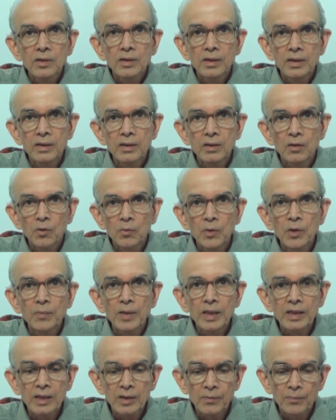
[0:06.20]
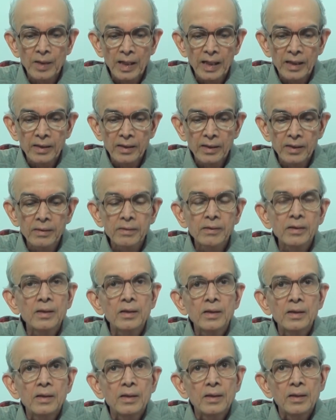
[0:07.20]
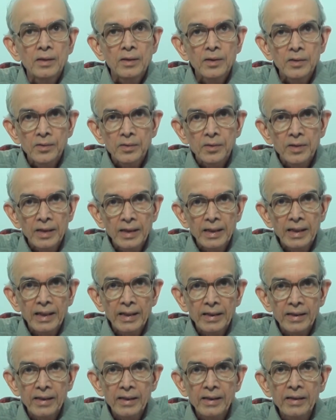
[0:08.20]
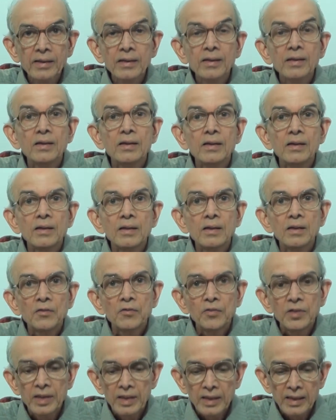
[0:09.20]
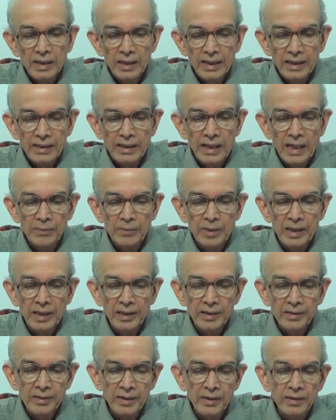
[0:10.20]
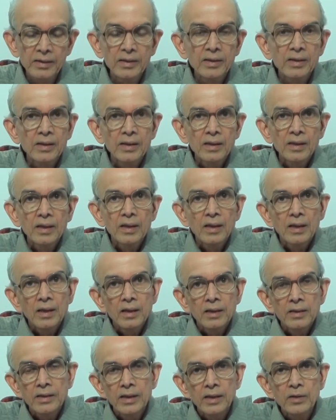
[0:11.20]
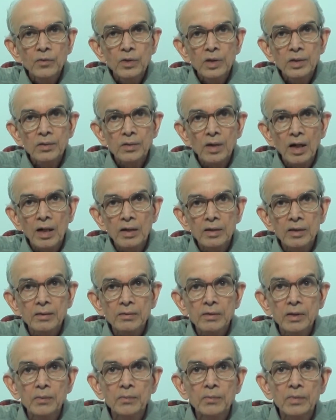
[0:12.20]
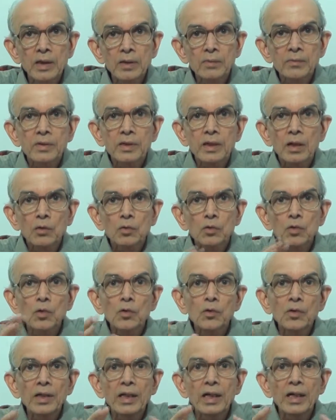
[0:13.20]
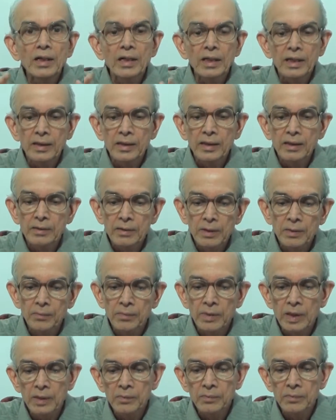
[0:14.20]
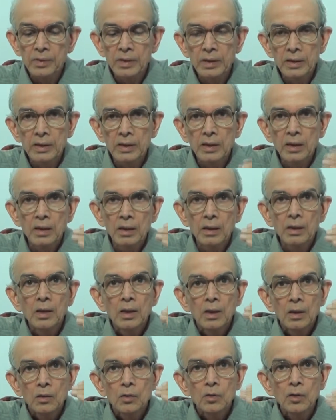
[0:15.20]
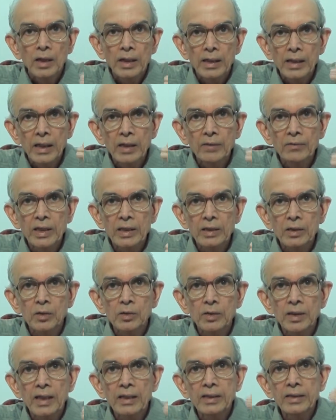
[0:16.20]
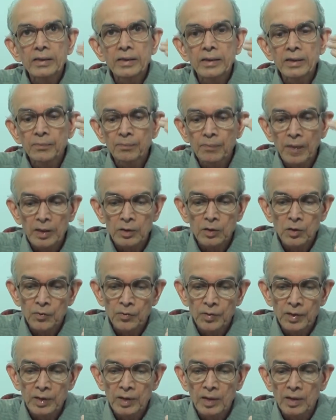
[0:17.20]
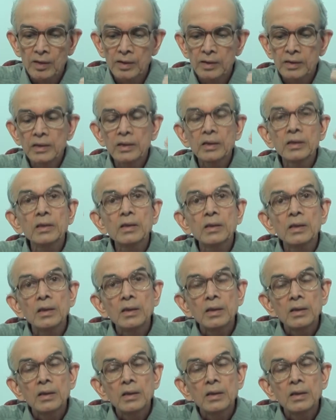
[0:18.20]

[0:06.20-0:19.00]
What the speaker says: in homeopathic practice, history taking, physical examination. Then we saw the symptoms, how to rearrange the symptoms to arrive at totality, pathophysiology,